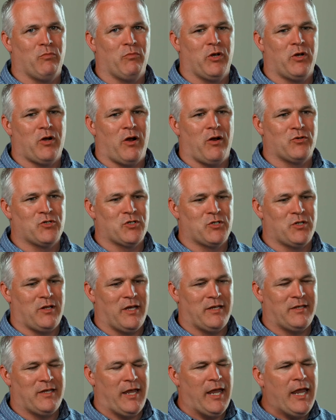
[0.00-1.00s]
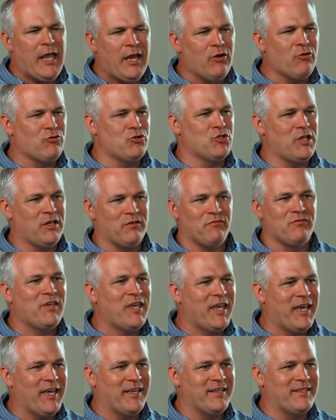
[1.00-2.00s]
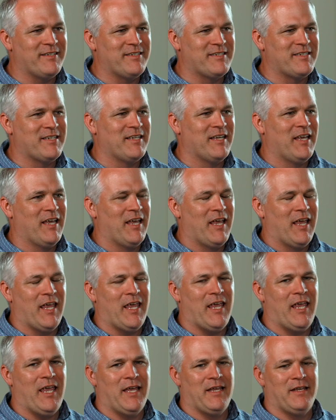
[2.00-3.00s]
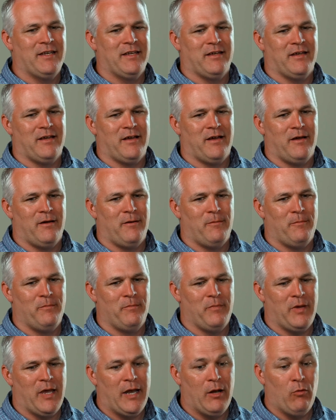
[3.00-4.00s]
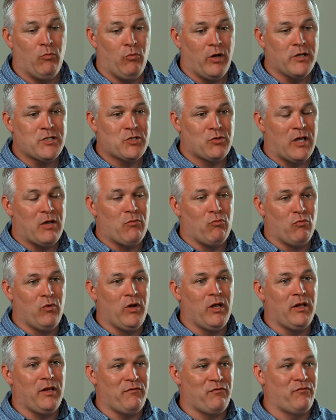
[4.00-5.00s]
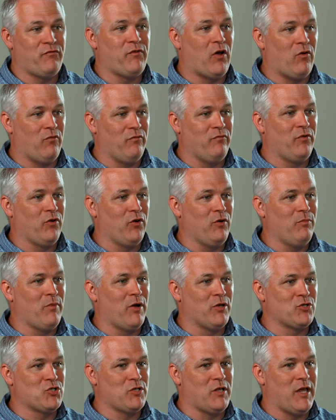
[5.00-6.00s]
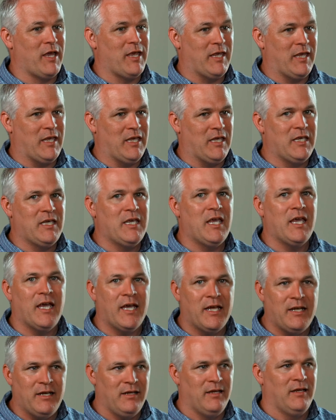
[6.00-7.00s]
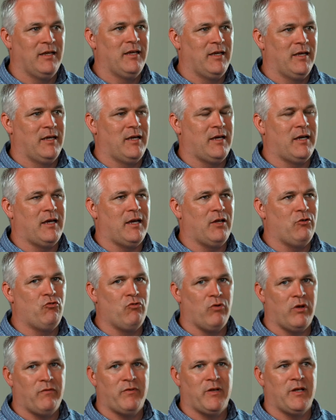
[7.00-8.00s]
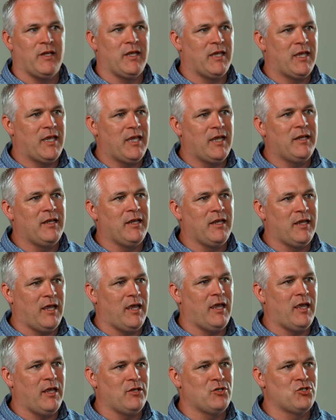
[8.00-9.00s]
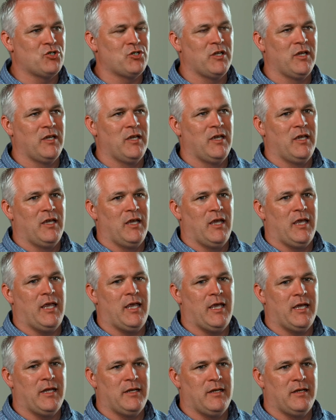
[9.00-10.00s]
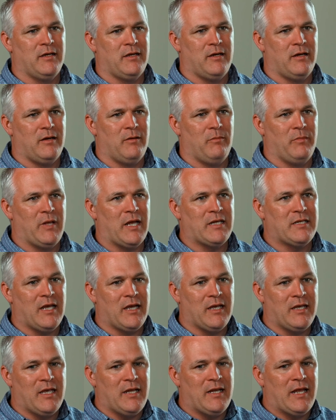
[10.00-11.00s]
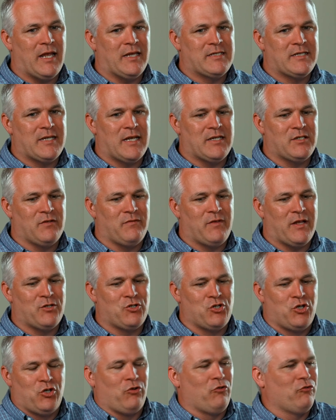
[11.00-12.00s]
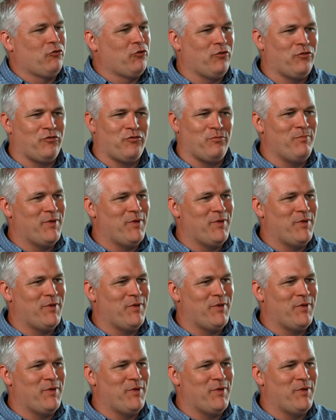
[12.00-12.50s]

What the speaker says: in regards to like the energy of kids. And it was, it really felt very much like kid driven and kid engaged. And that, again, that sense of that children's